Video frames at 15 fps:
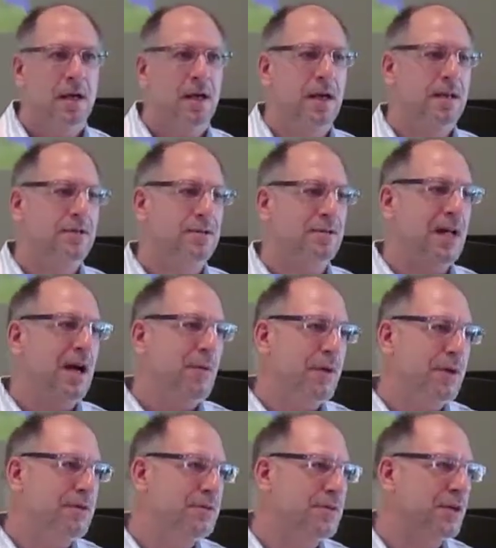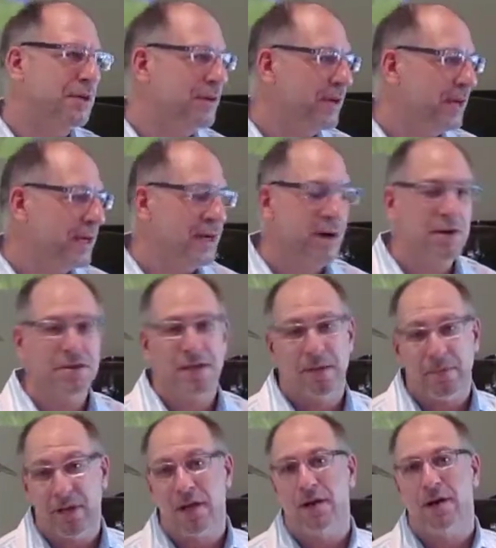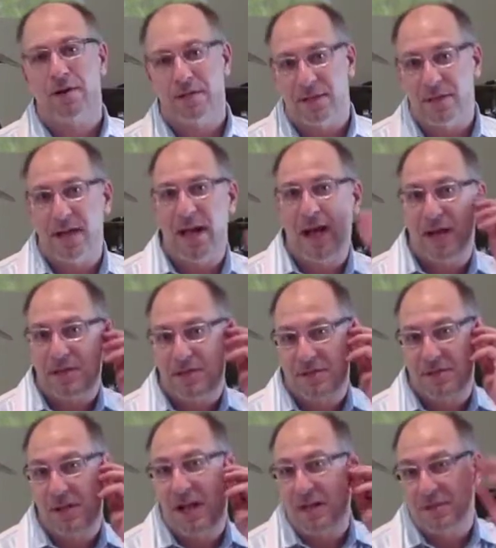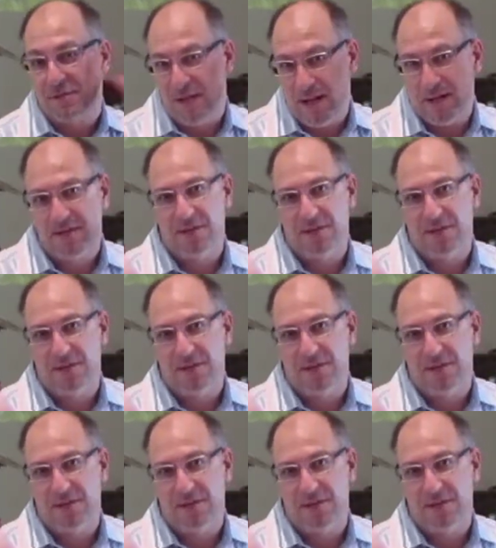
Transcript: And so now we use our credit cards, debit cards, and cash and checks, right?